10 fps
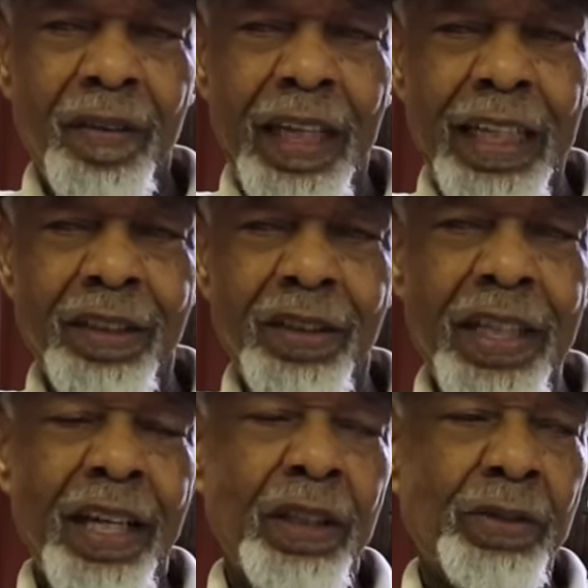
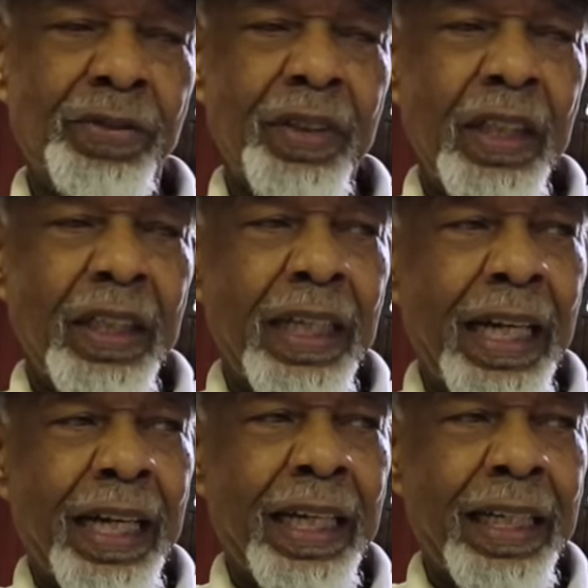Instead of
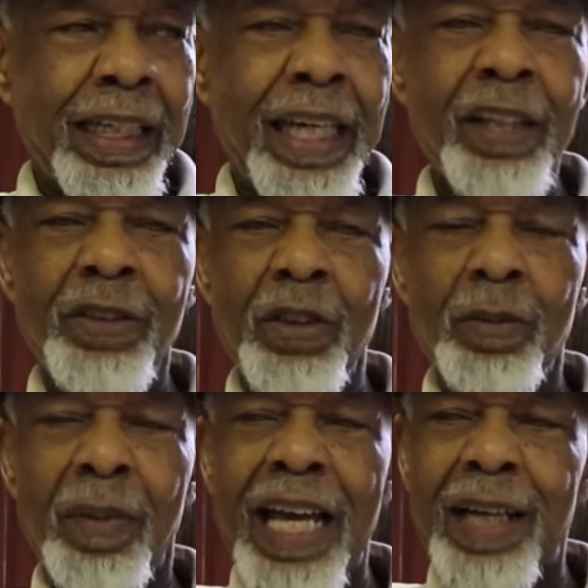uh,
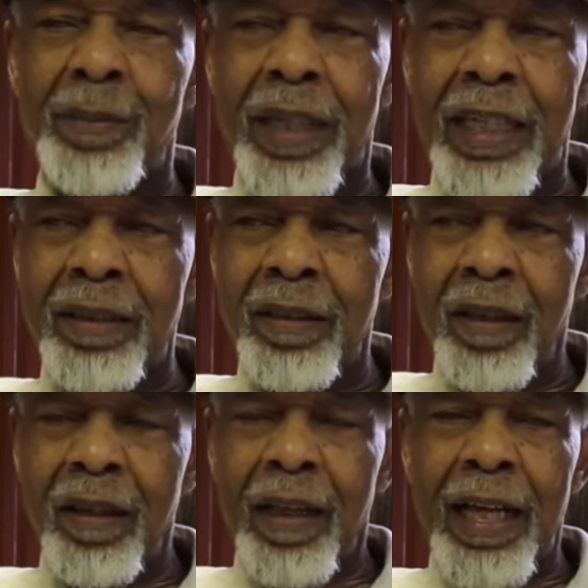innocent black men,
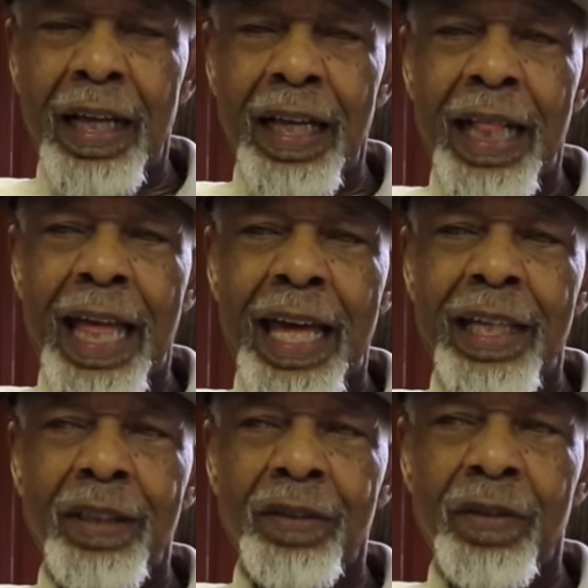uh,
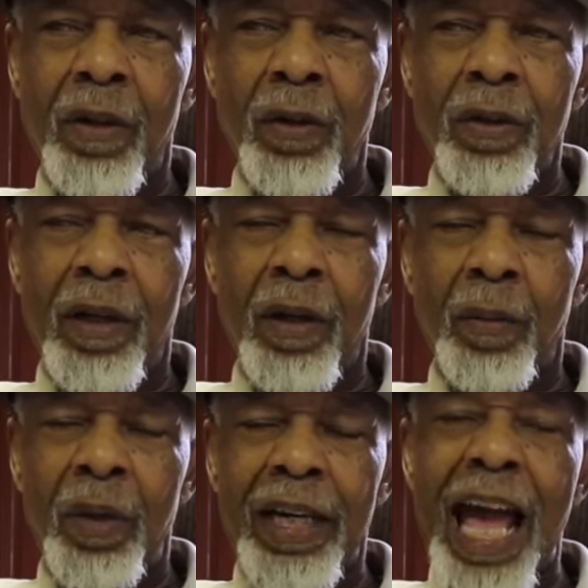as
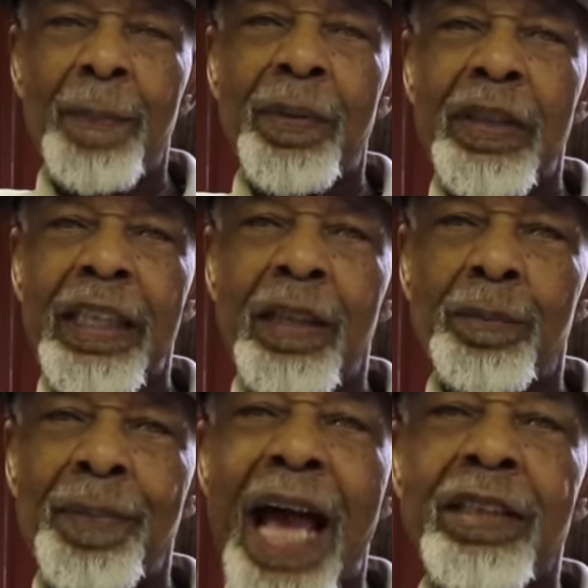what happened in
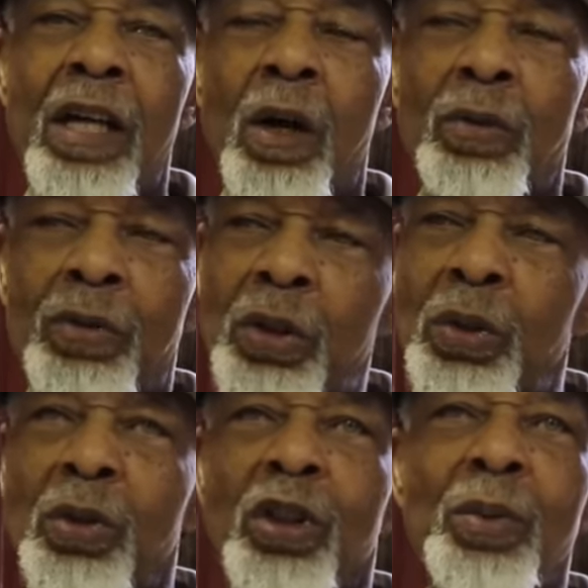Baton
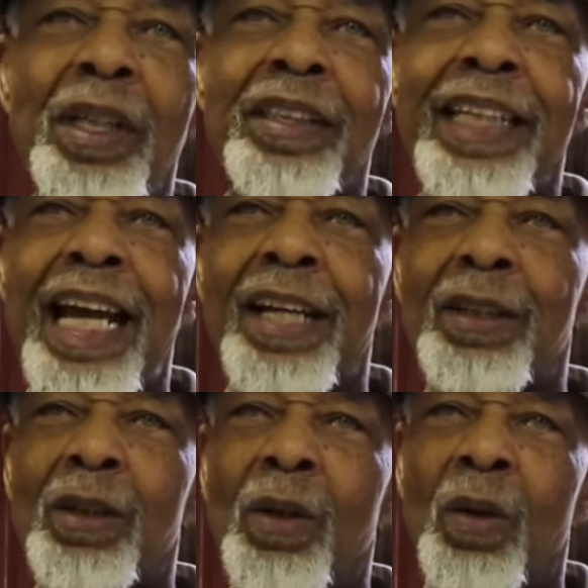Rouge,
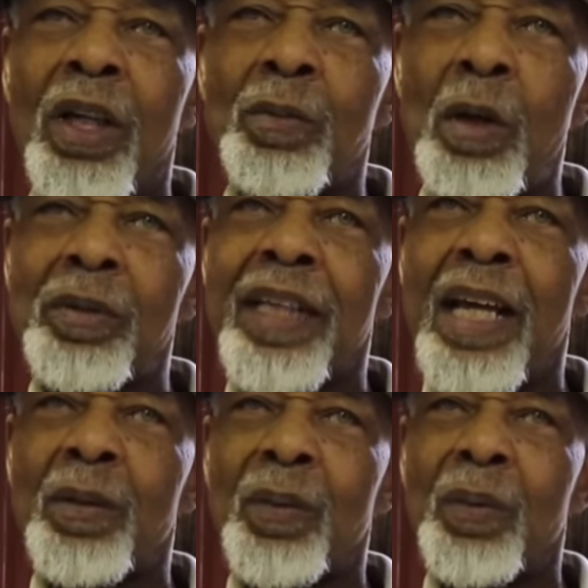Louisiana, on what was
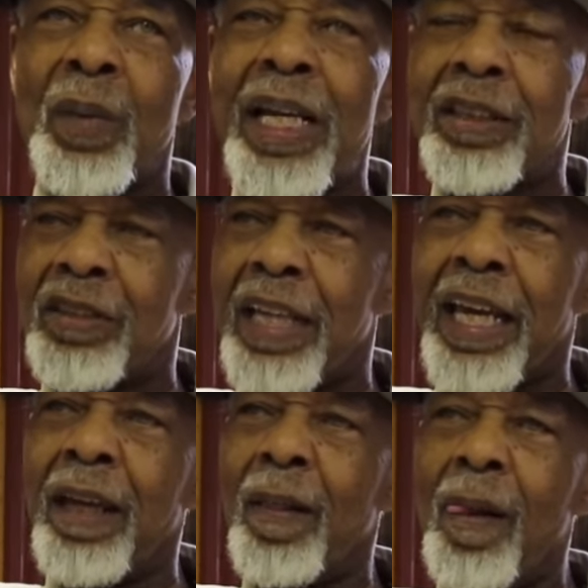that
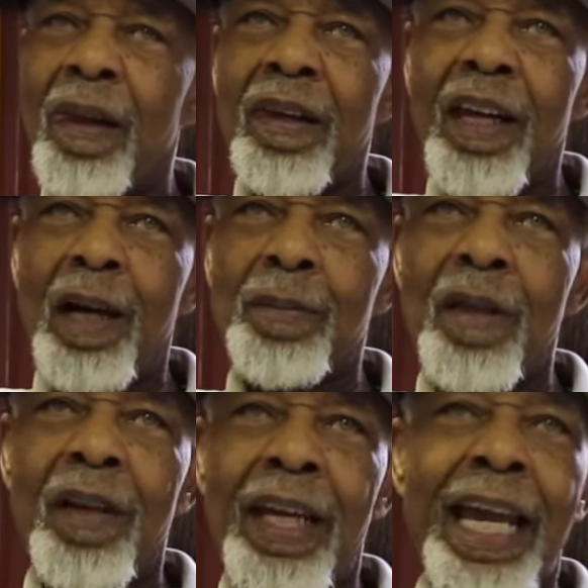Wednesday, uh,
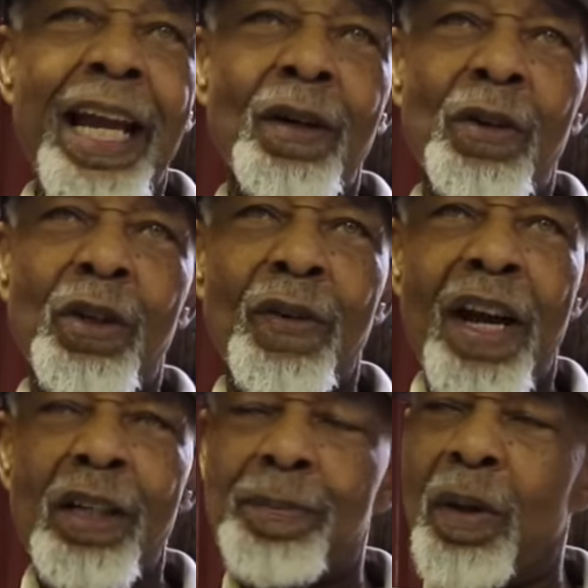brother laying on the
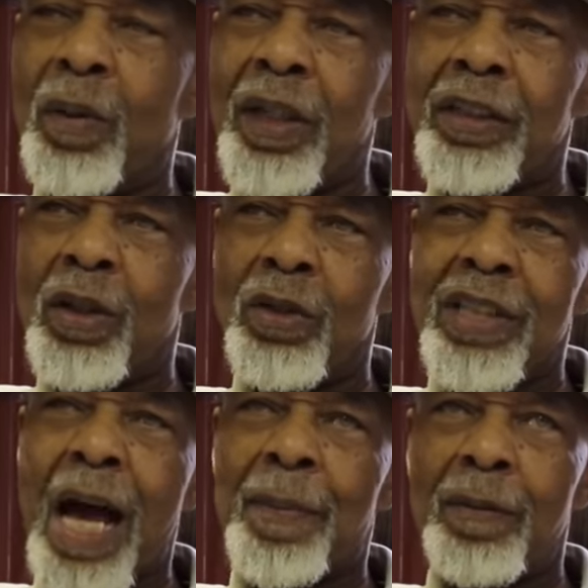ground, the police on
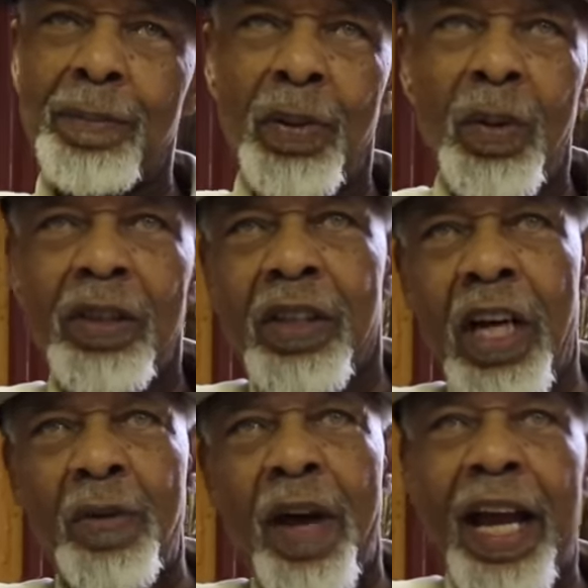top of him, pull his
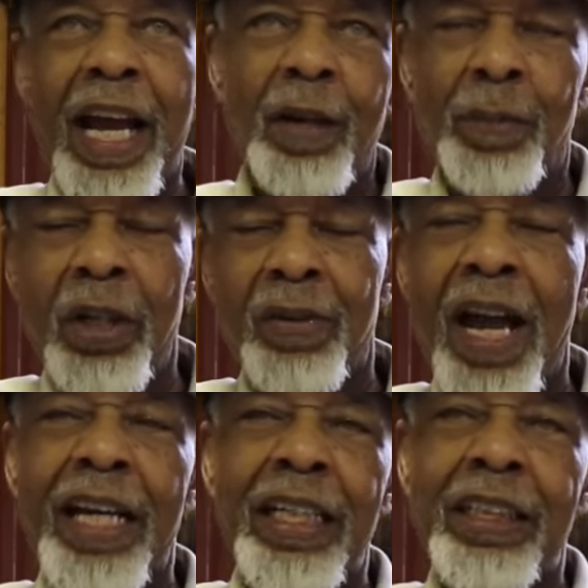gun right out, put it
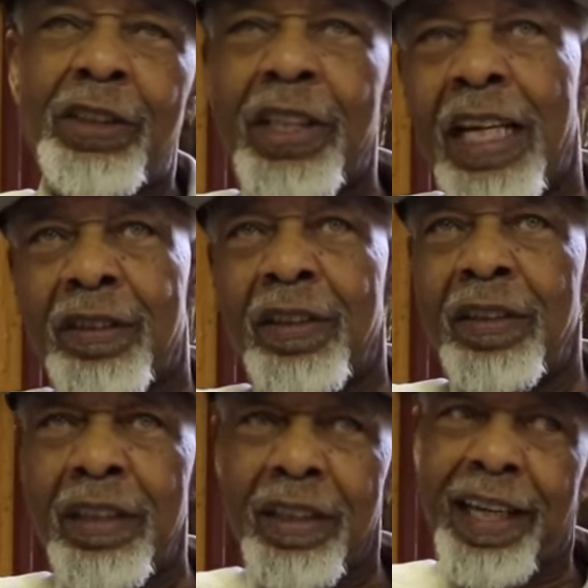right in his chest,
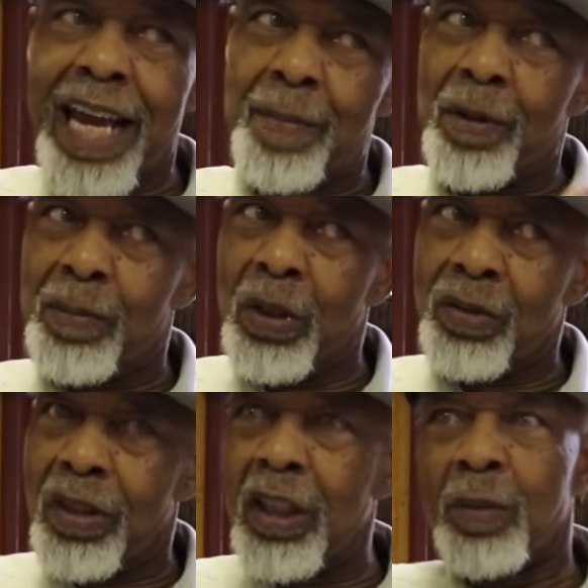and then the camera
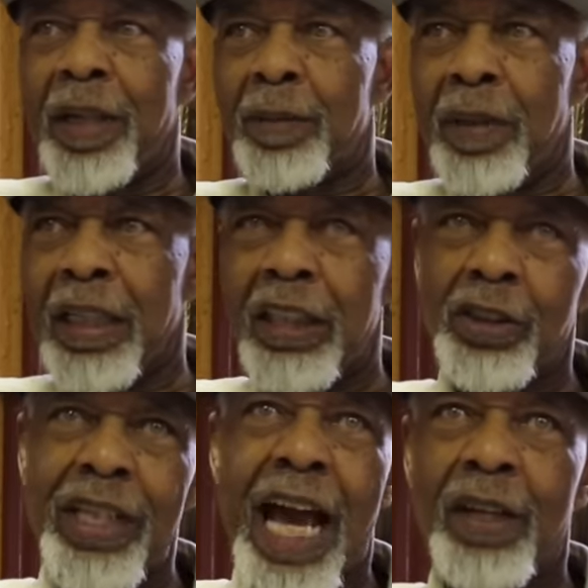moves a little bit, but he's
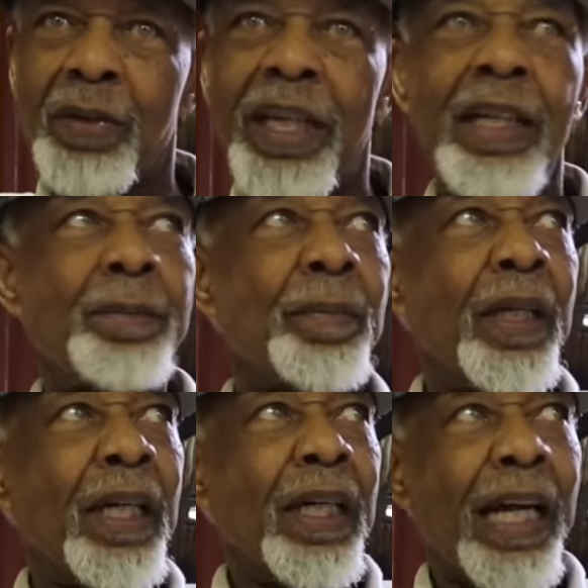shot. You hear him
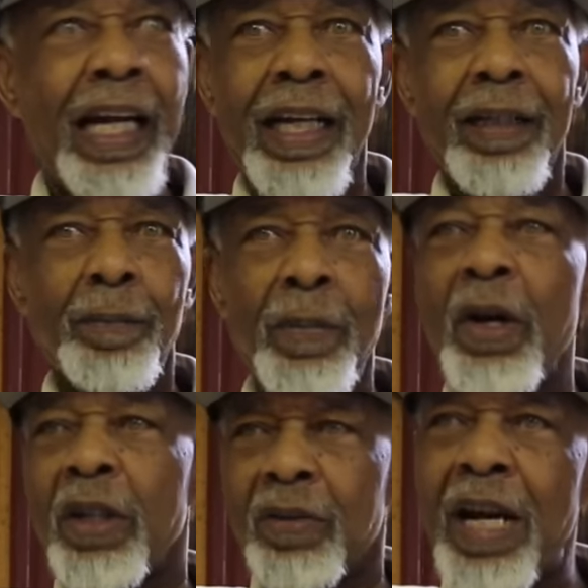uh,
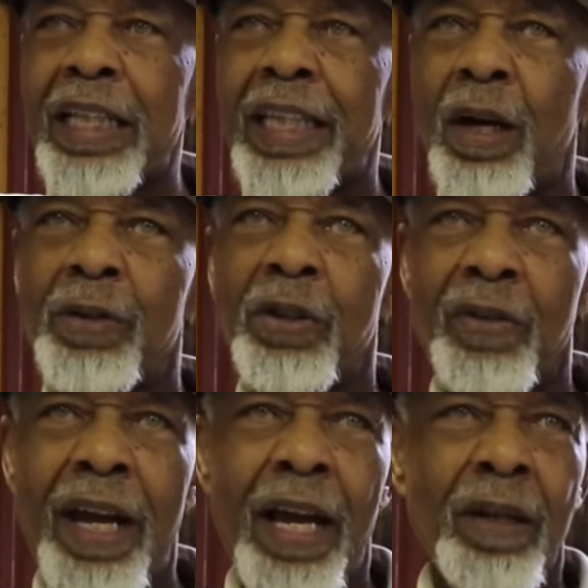murdered right there on the
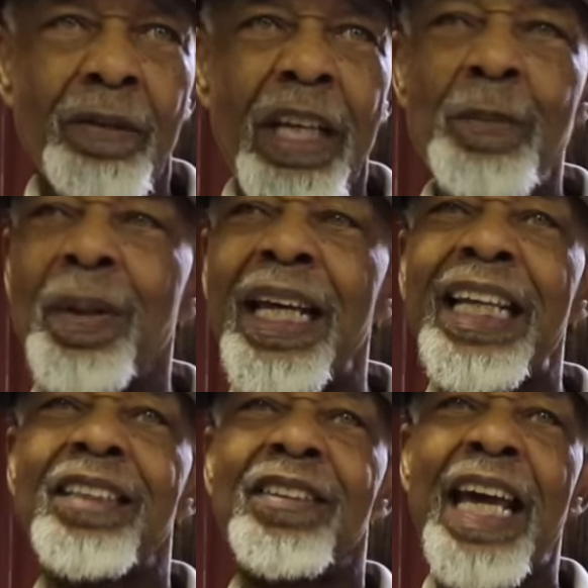ground in
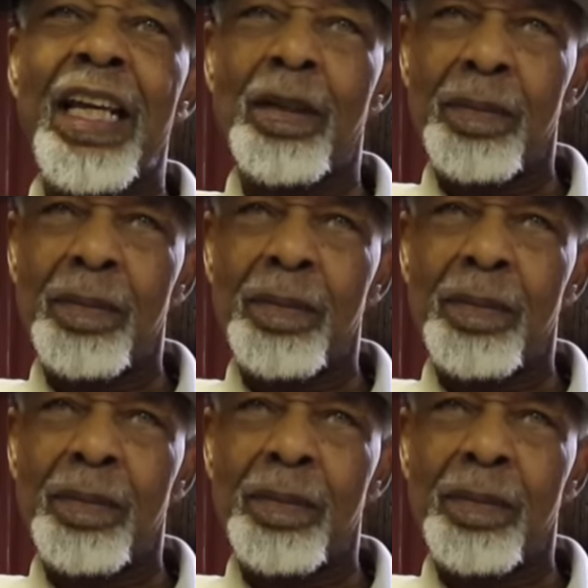plain sight.